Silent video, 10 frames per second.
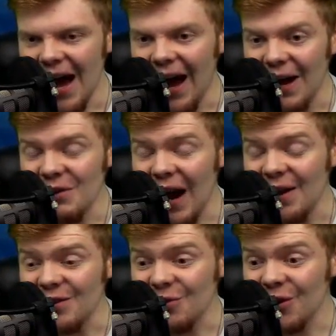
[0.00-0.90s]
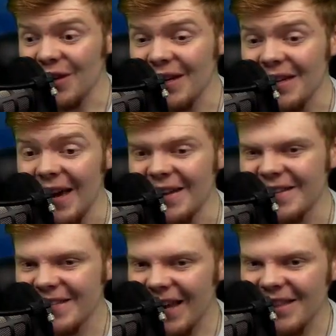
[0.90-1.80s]
I look in and
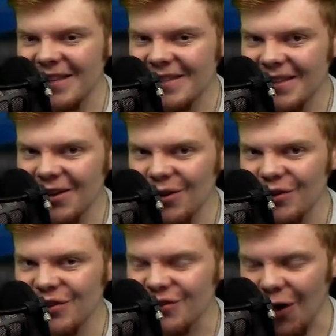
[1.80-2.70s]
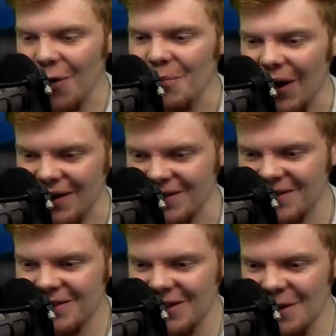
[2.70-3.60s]
it's like this little
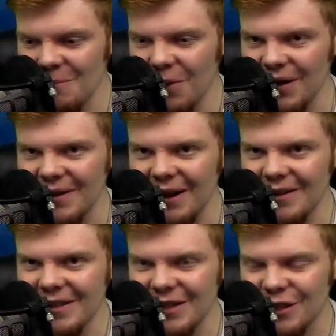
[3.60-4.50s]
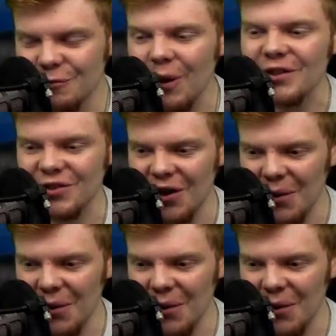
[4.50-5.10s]
Starbucks, but Nespresso.